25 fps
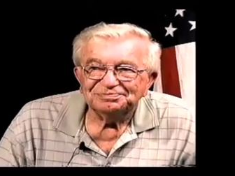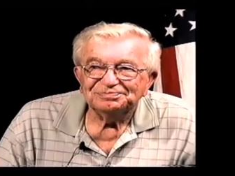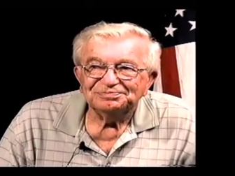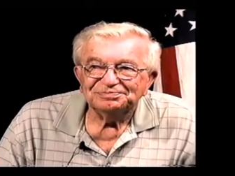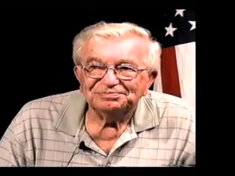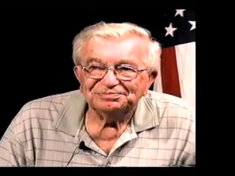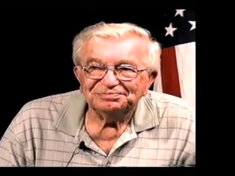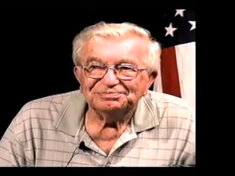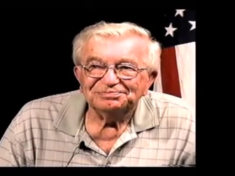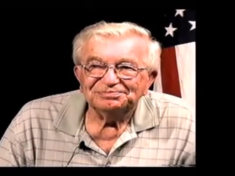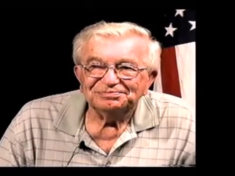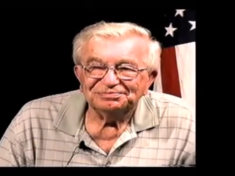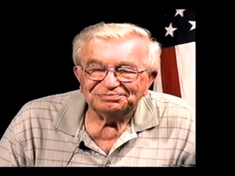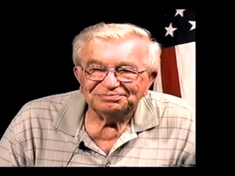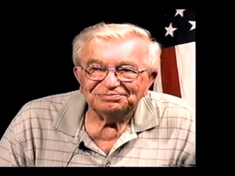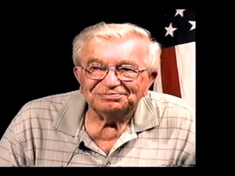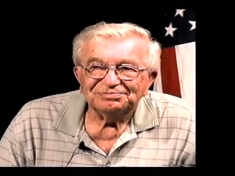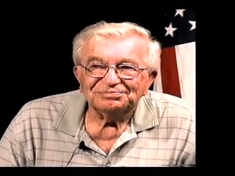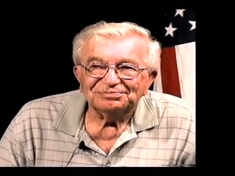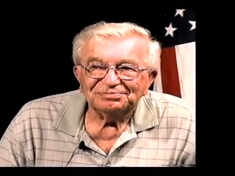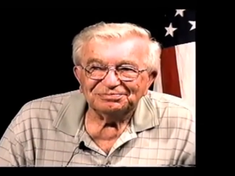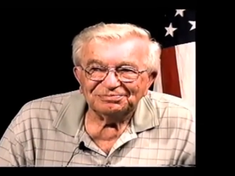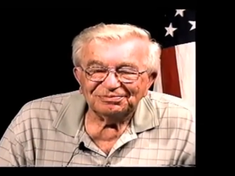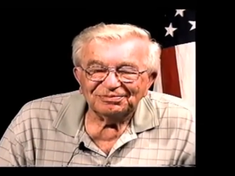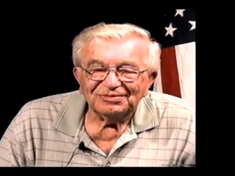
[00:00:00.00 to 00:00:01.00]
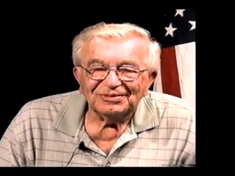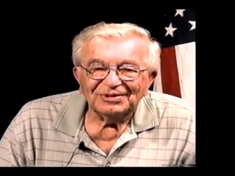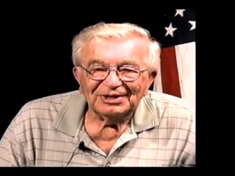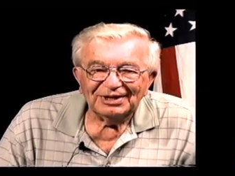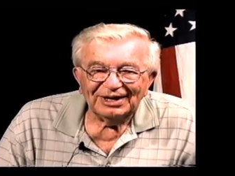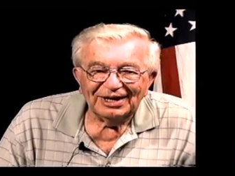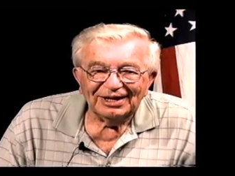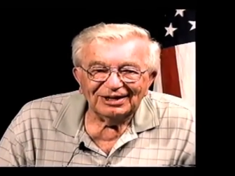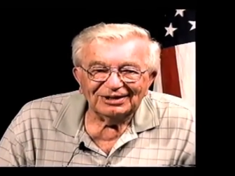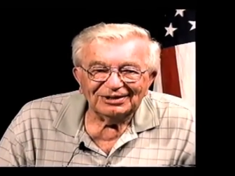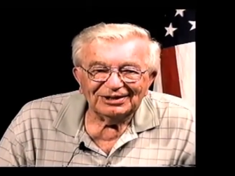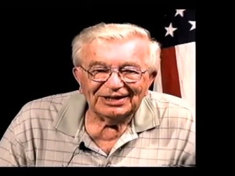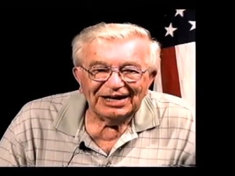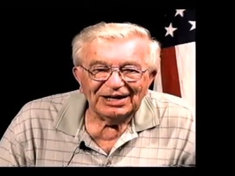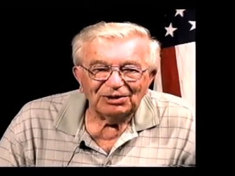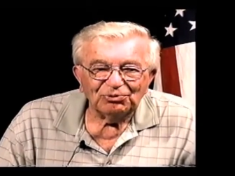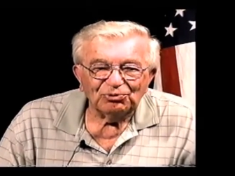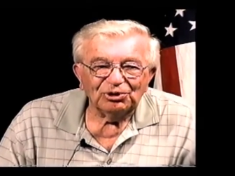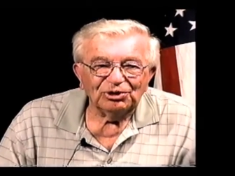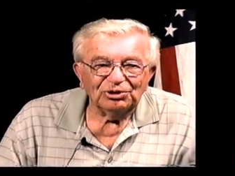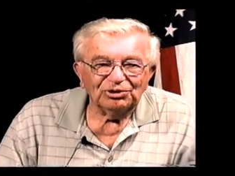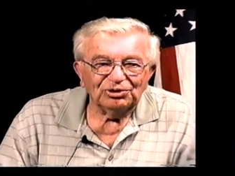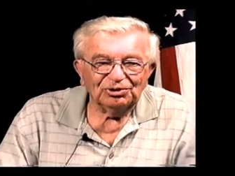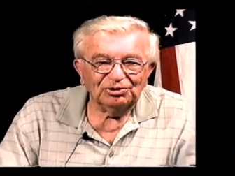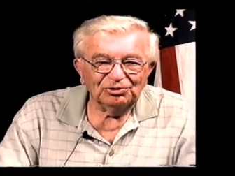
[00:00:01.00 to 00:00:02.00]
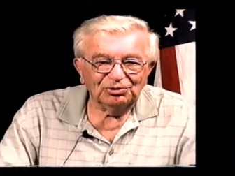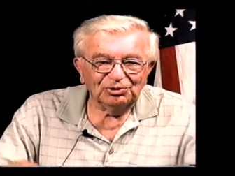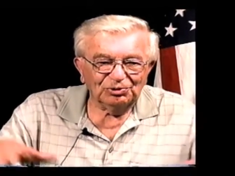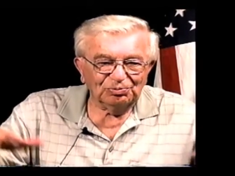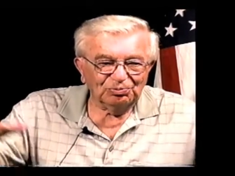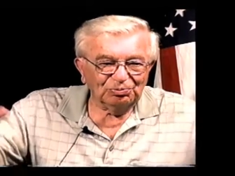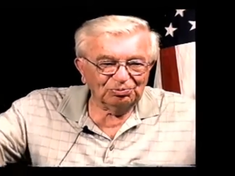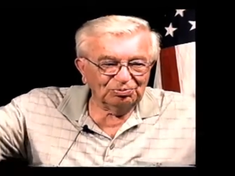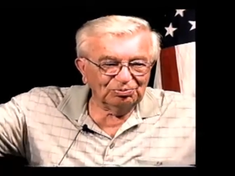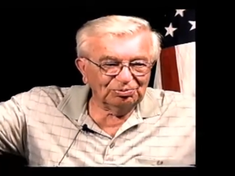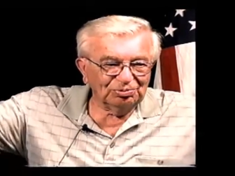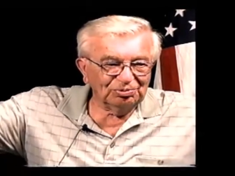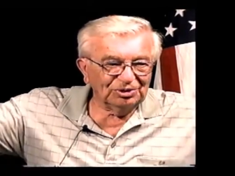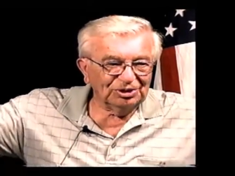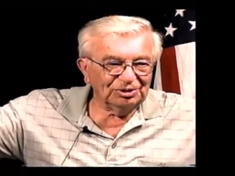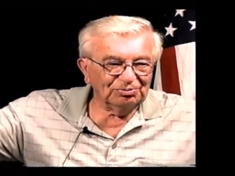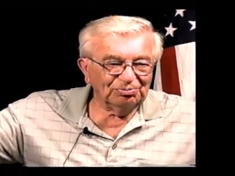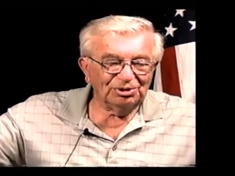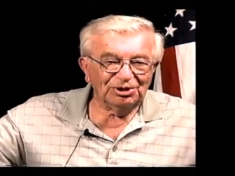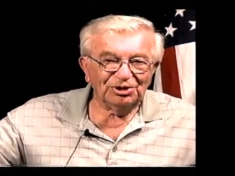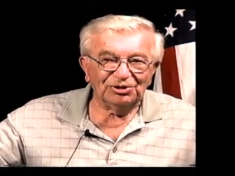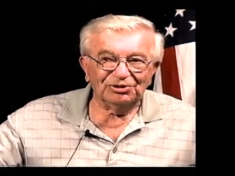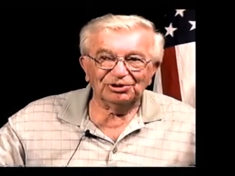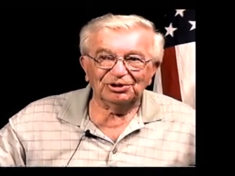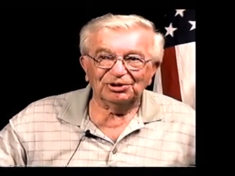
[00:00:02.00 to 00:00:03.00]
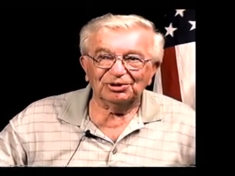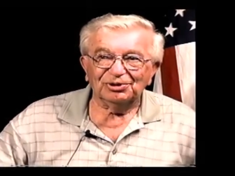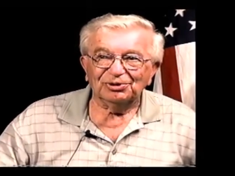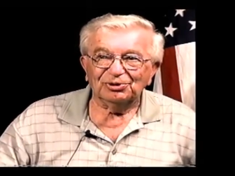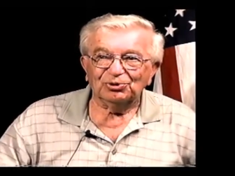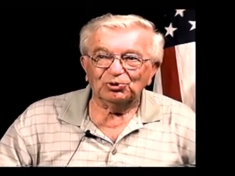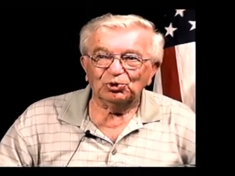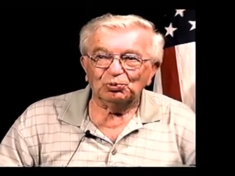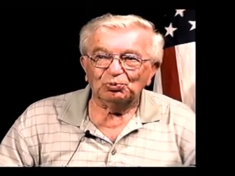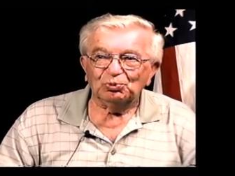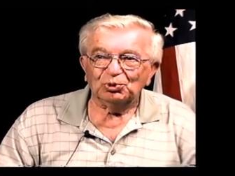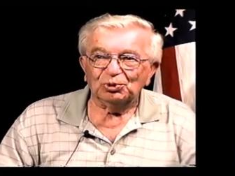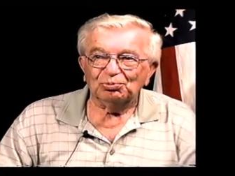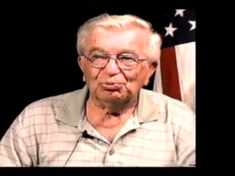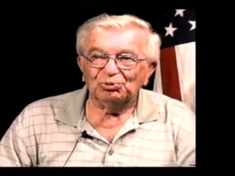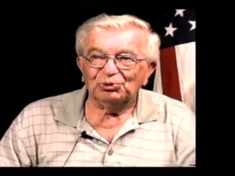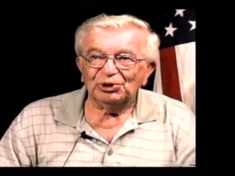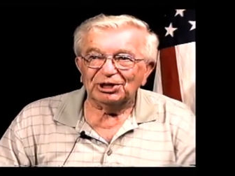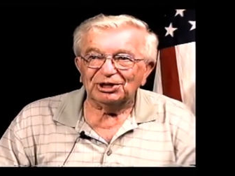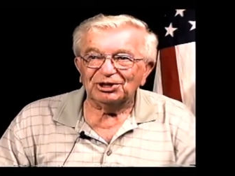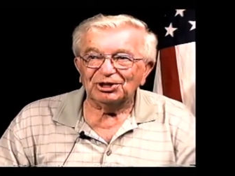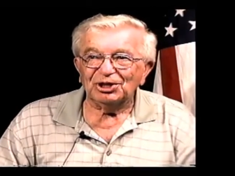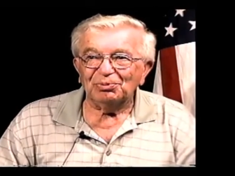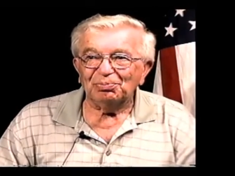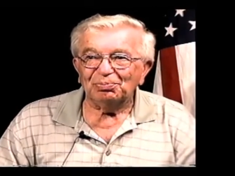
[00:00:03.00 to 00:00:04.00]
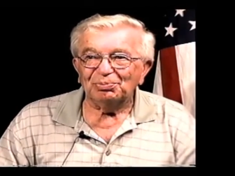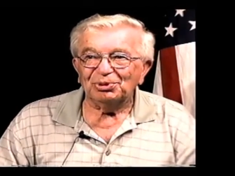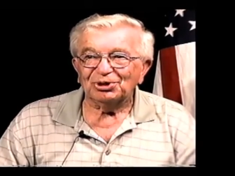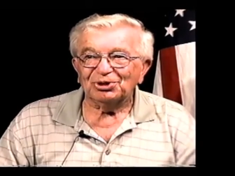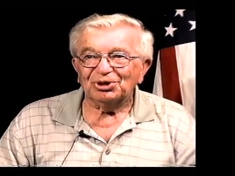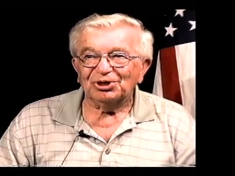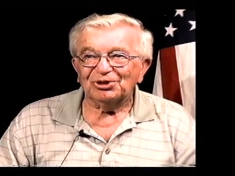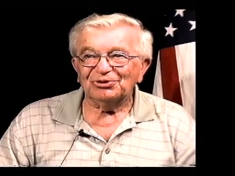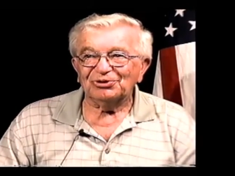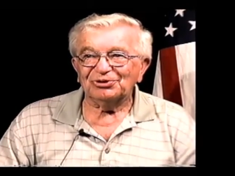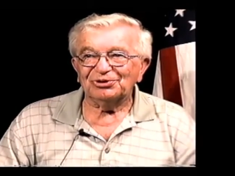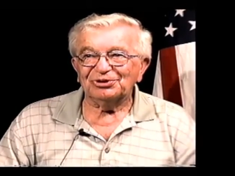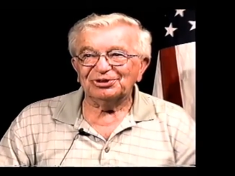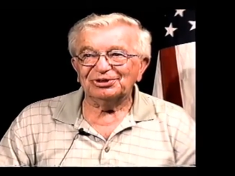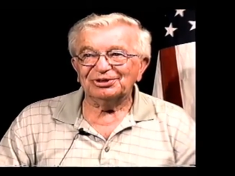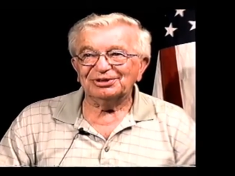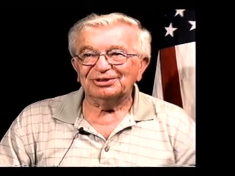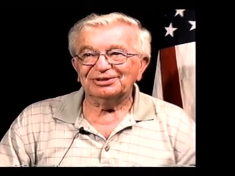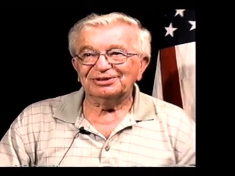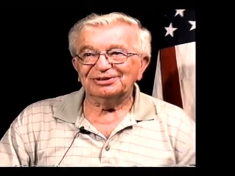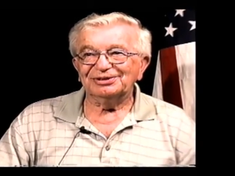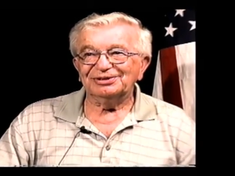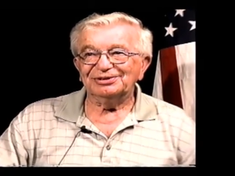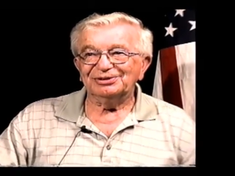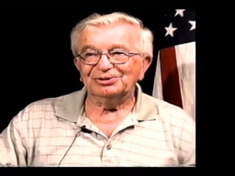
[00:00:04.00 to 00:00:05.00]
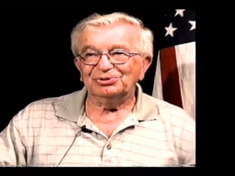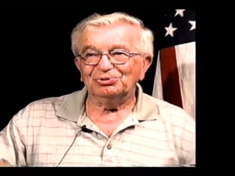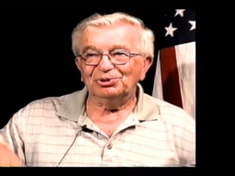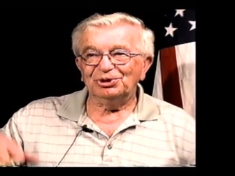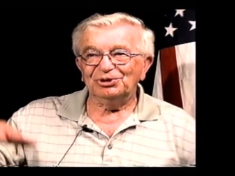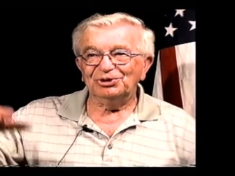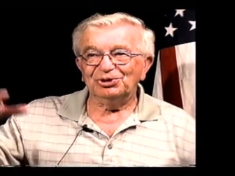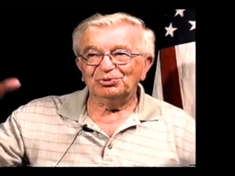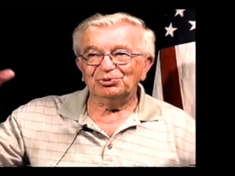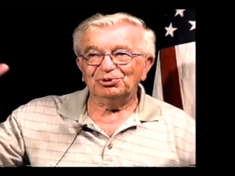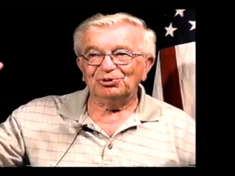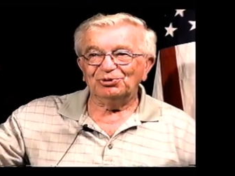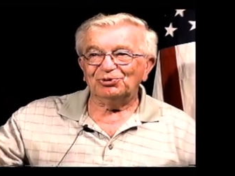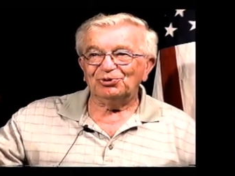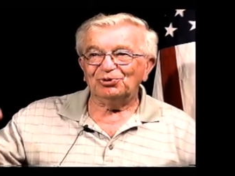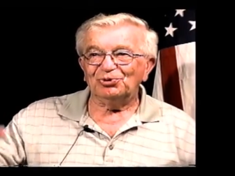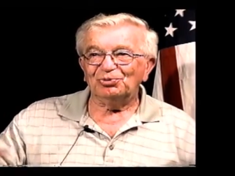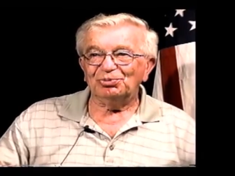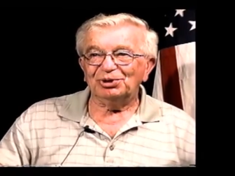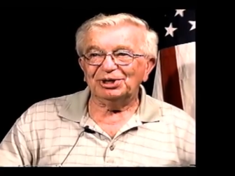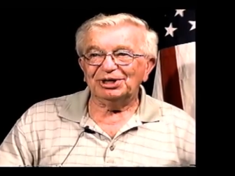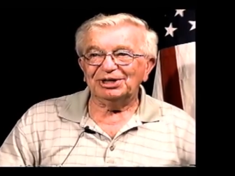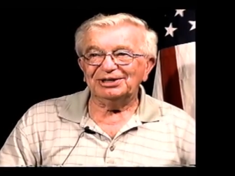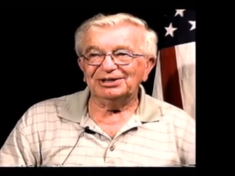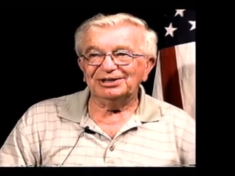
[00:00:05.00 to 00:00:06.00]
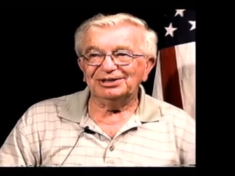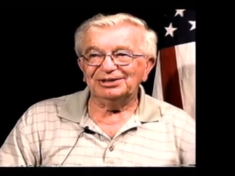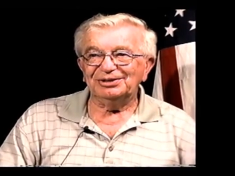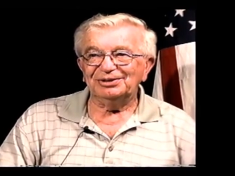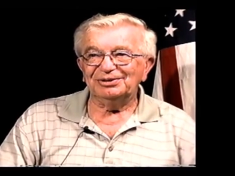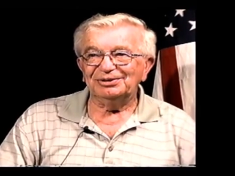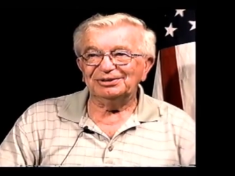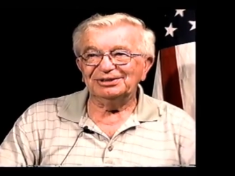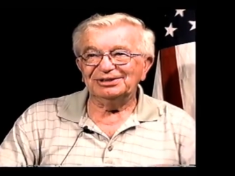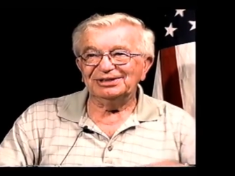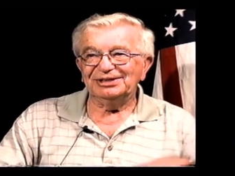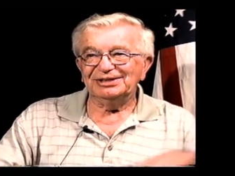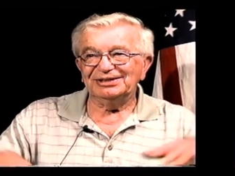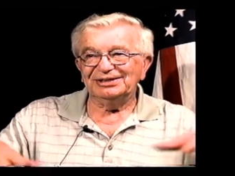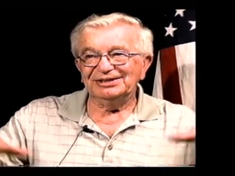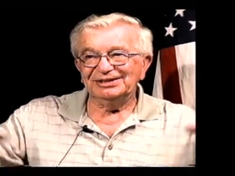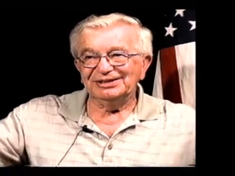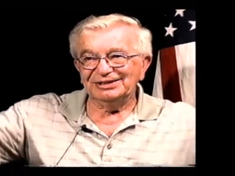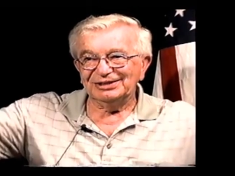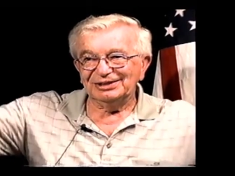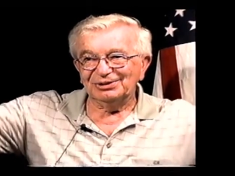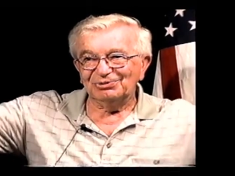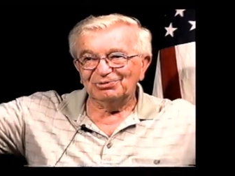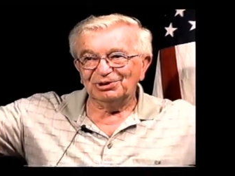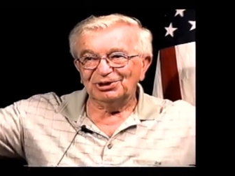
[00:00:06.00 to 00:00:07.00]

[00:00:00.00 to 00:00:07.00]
Mm-hmm. A lot of times the group would break up because the weather was so bad that they mm-hmm.